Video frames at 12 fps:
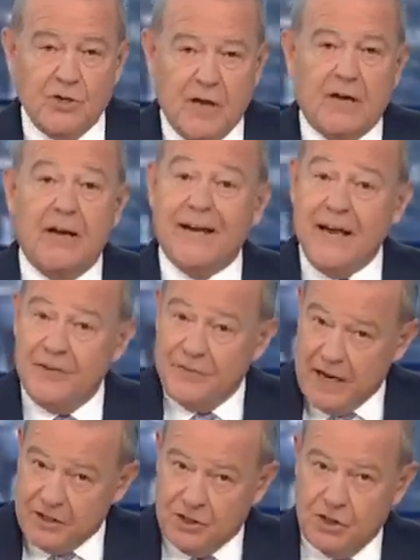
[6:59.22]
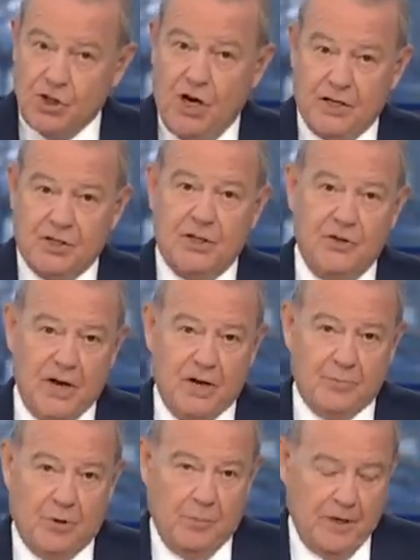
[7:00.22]
down. Again, that's the China slowdown
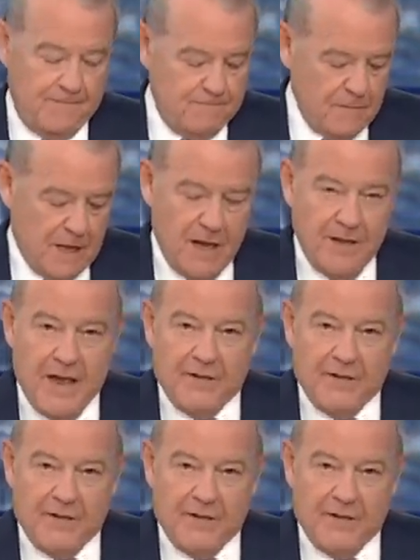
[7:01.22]
probably. The